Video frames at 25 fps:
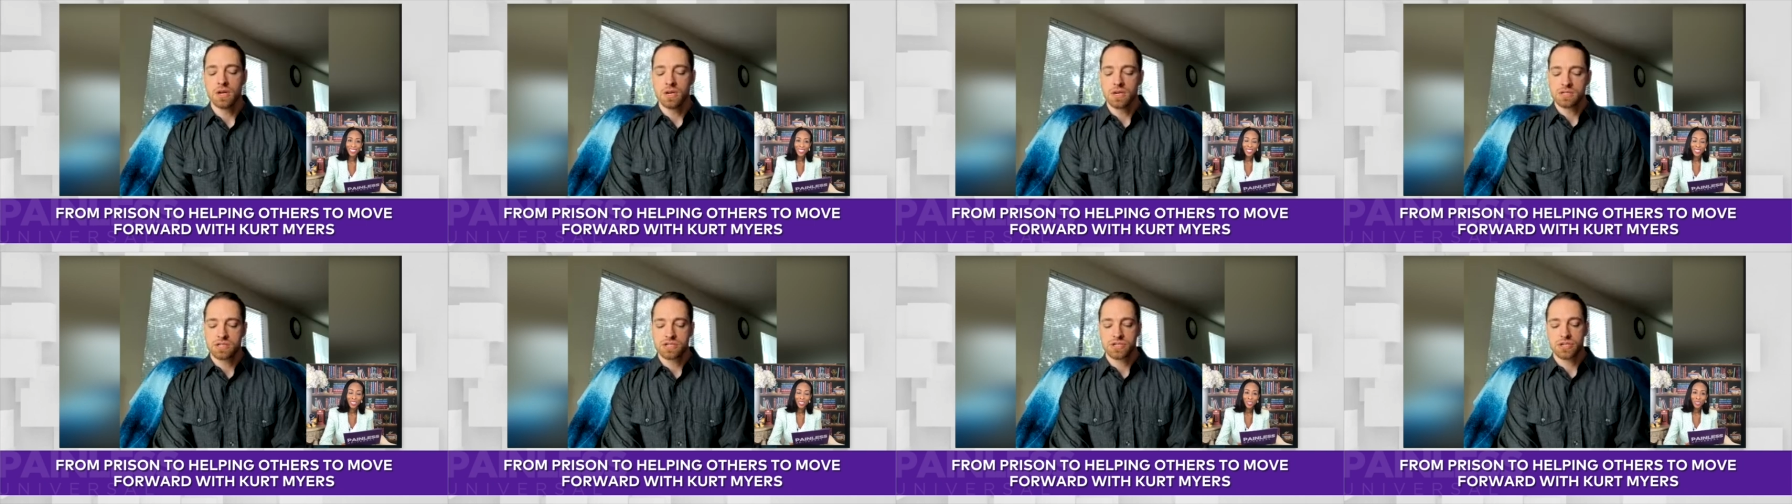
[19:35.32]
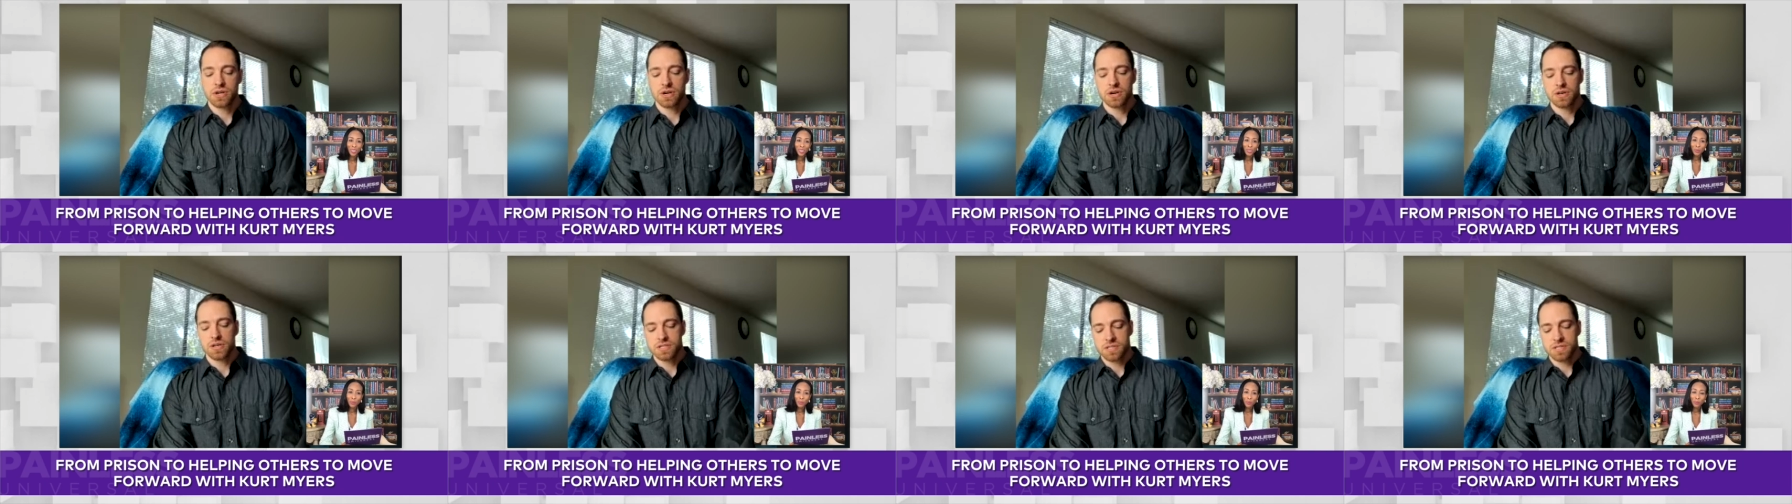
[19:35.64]

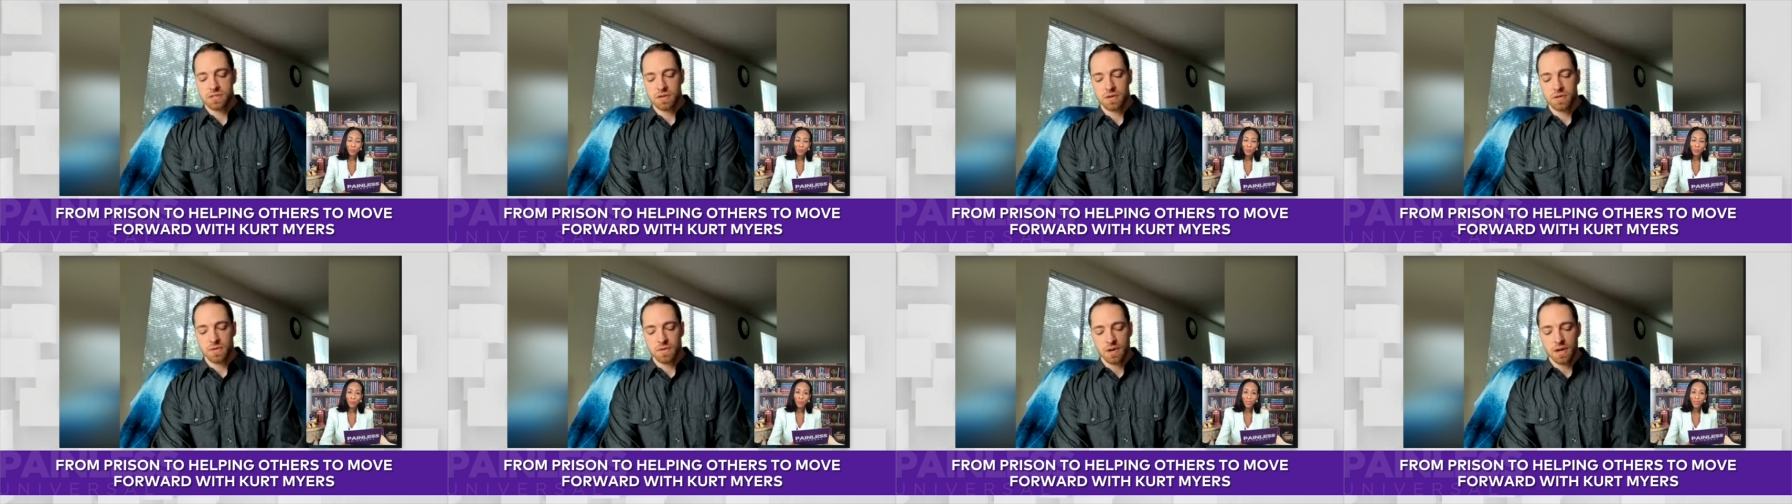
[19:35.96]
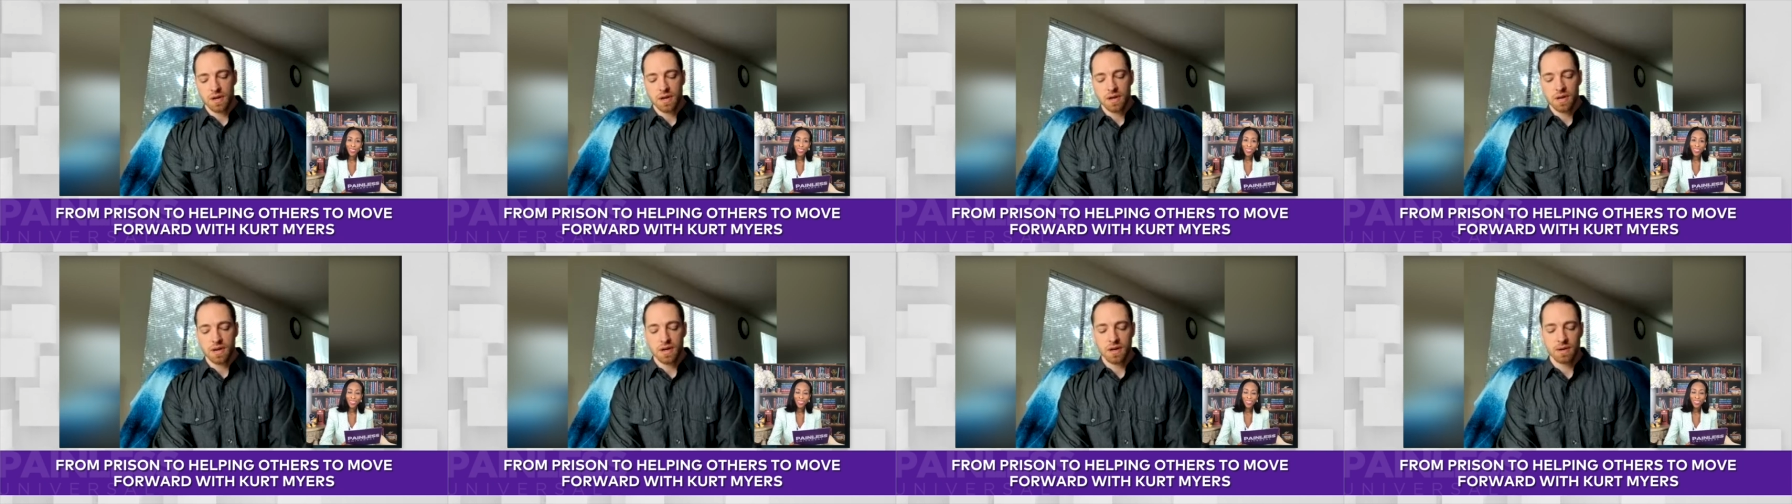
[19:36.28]
Sure. So
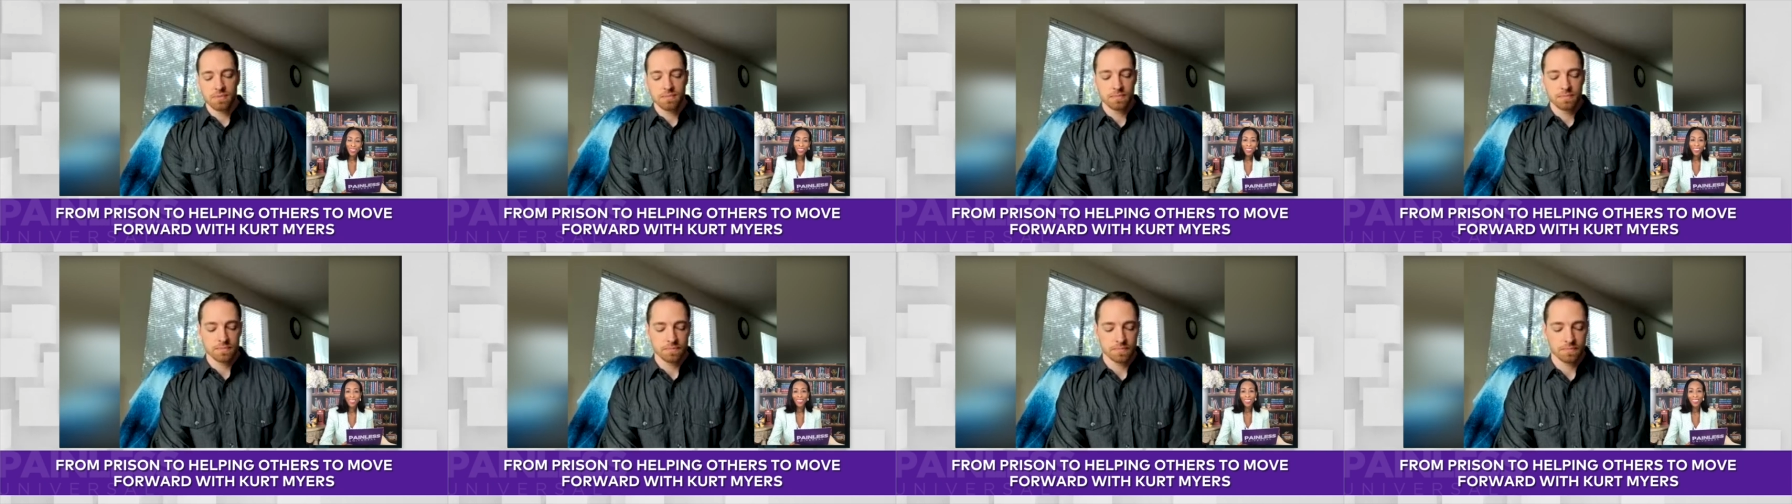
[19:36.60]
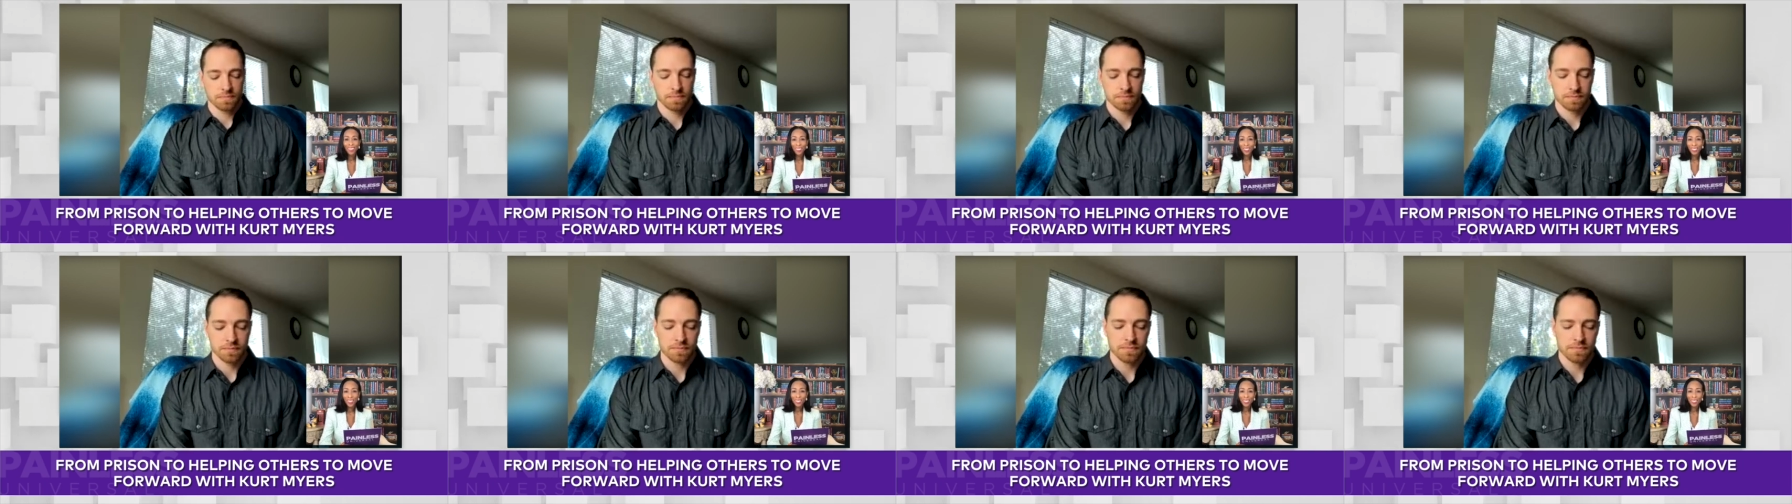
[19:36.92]
um,
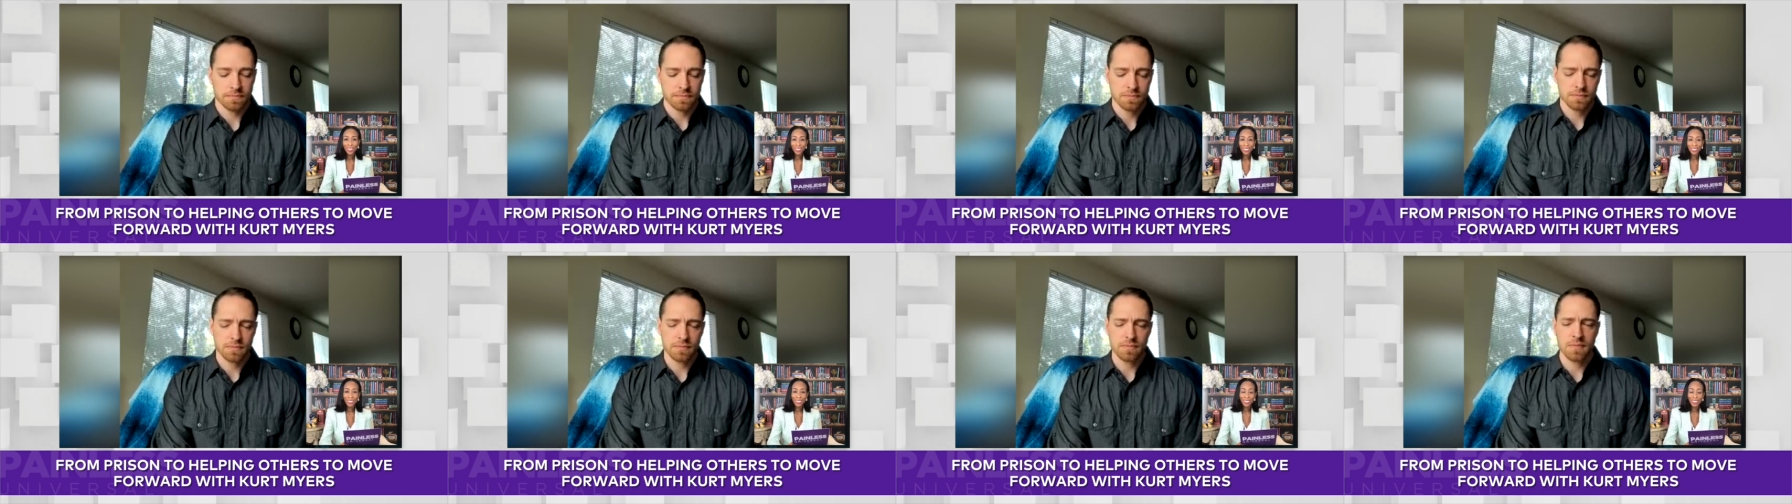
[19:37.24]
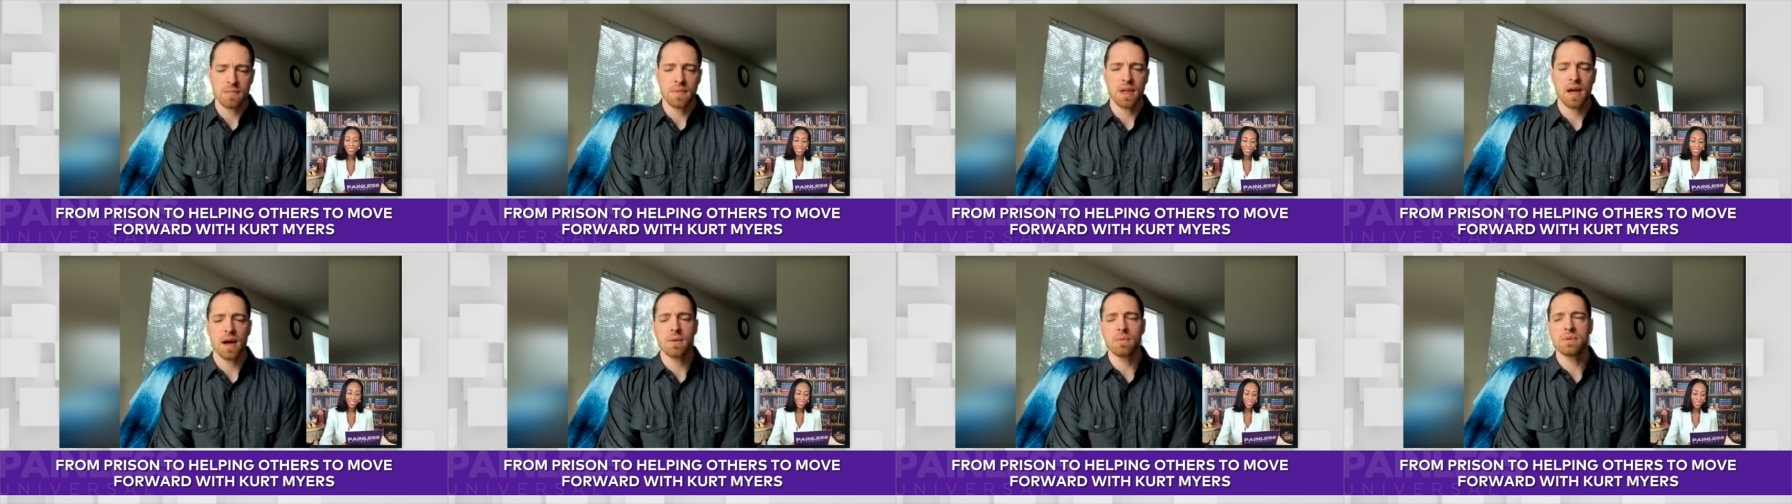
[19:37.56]

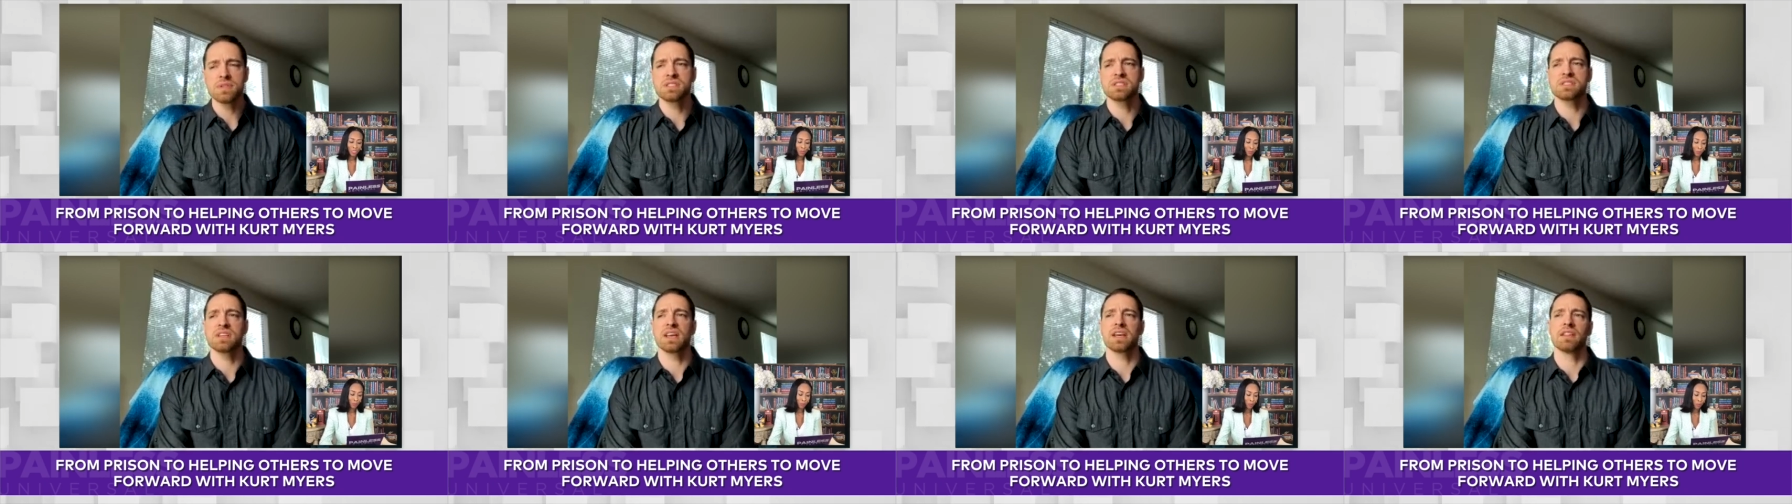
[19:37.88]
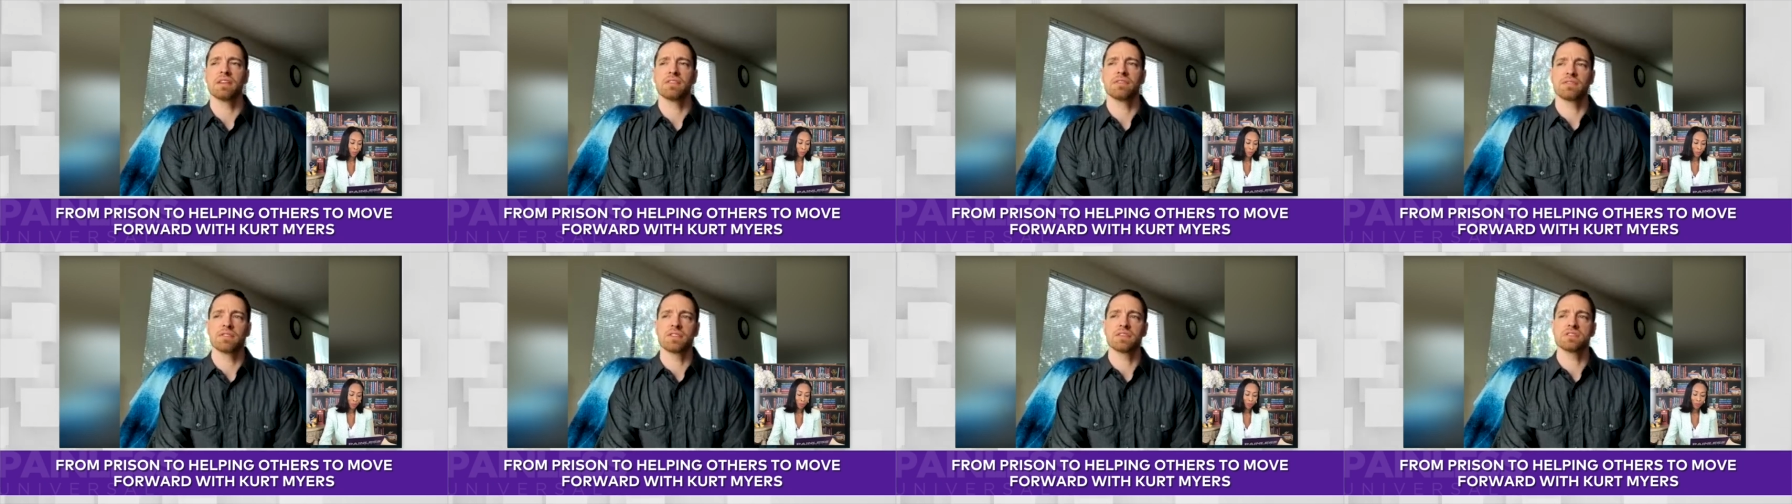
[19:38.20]
I would say
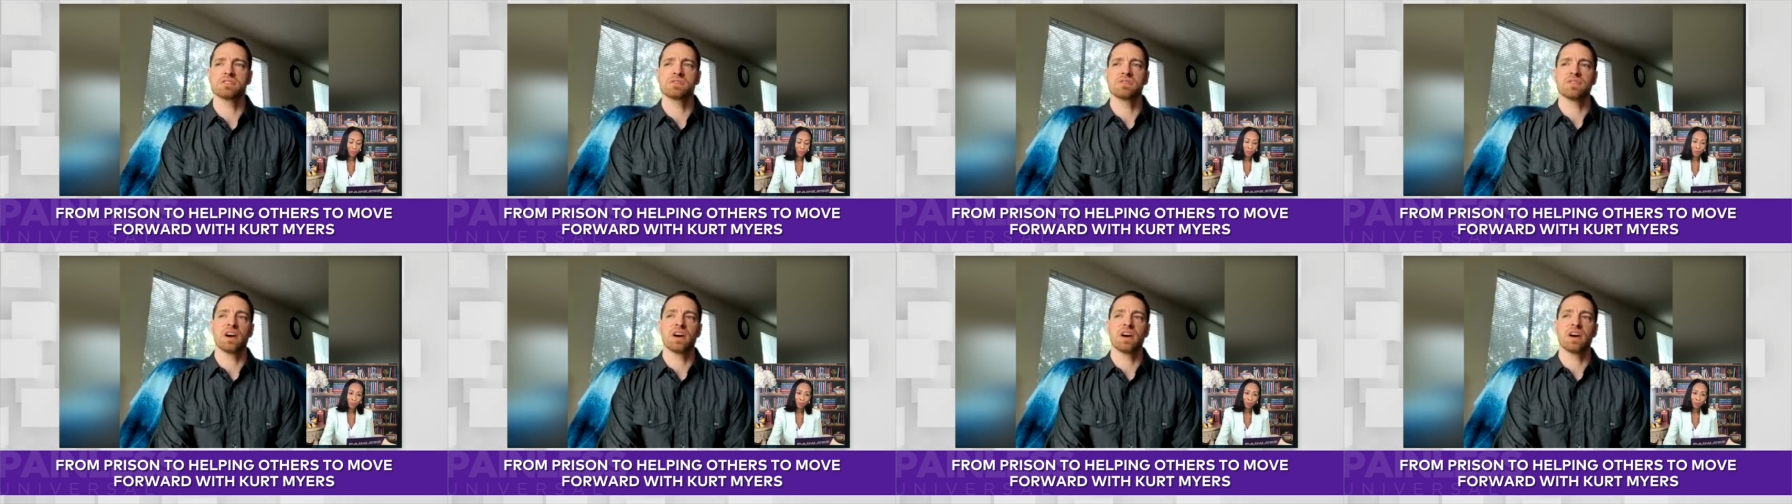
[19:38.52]
the first